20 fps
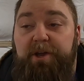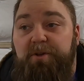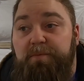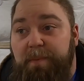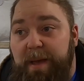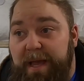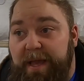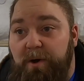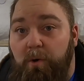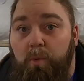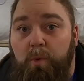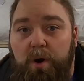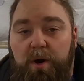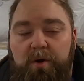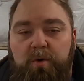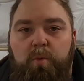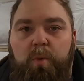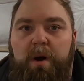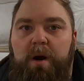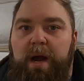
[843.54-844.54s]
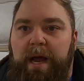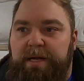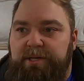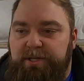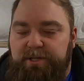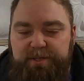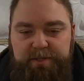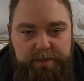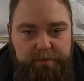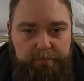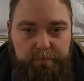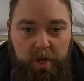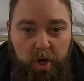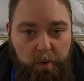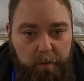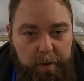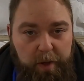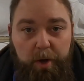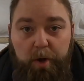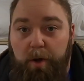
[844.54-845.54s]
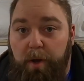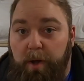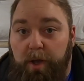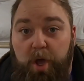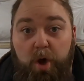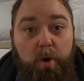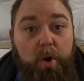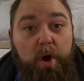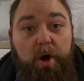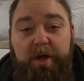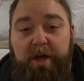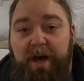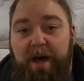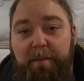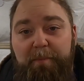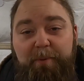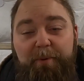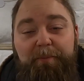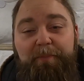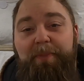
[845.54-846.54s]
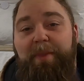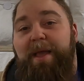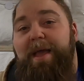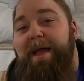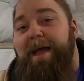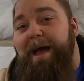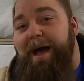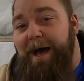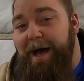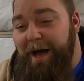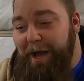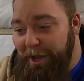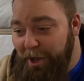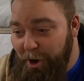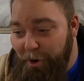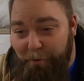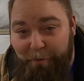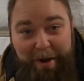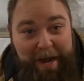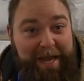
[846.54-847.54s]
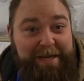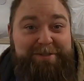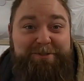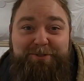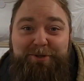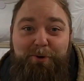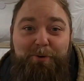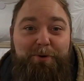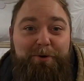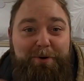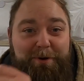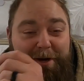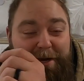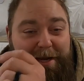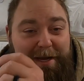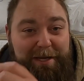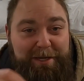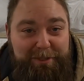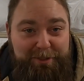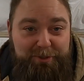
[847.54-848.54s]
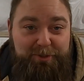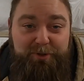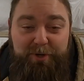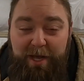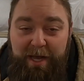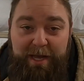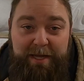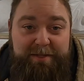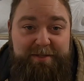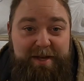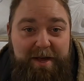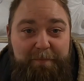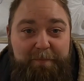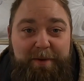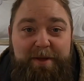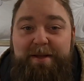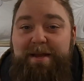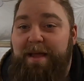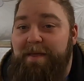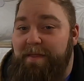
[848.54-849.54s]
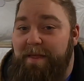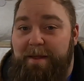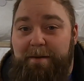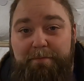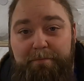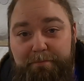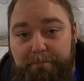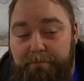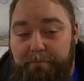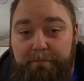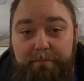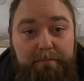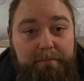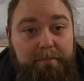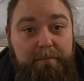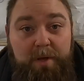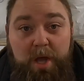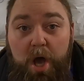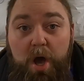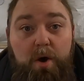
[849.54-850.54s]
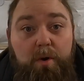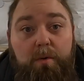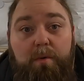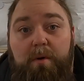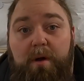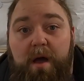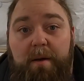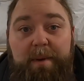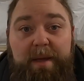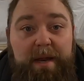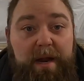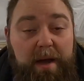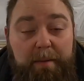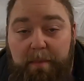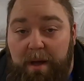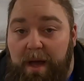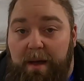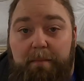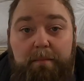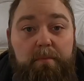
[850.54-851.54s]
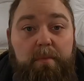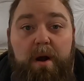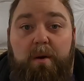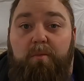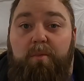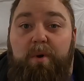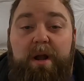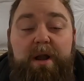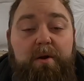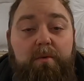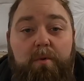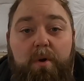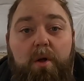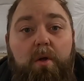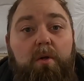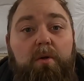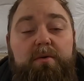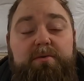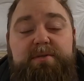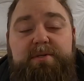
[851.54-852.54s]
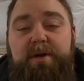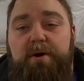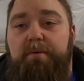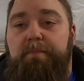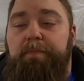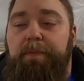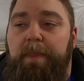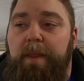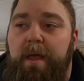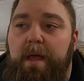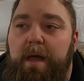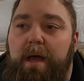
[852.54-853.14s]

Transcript: could make it work where I just go hook up, go next door, dump it, and then go. I'm ready to roll. So